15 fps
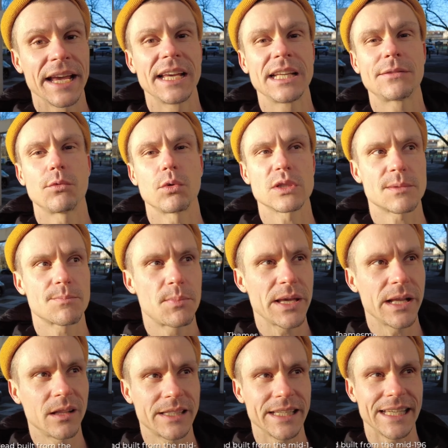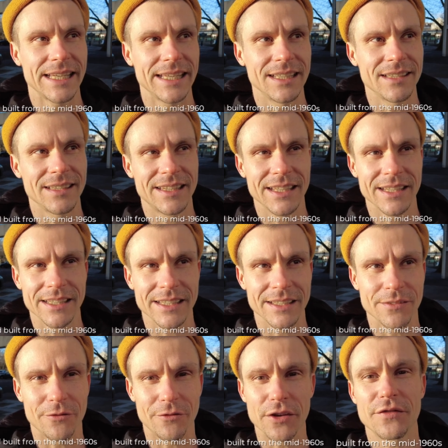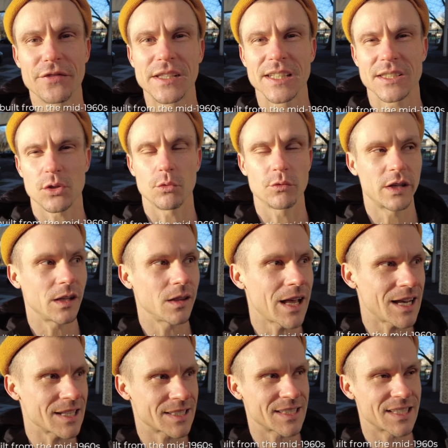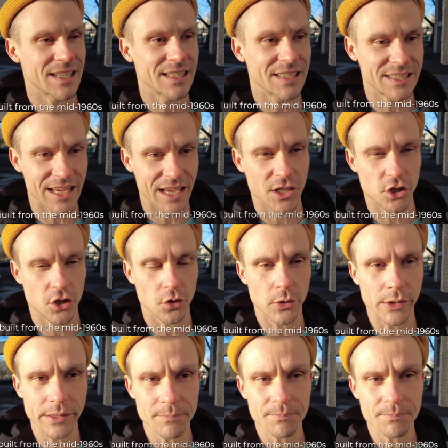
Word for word: It was built in the 50s of the last century.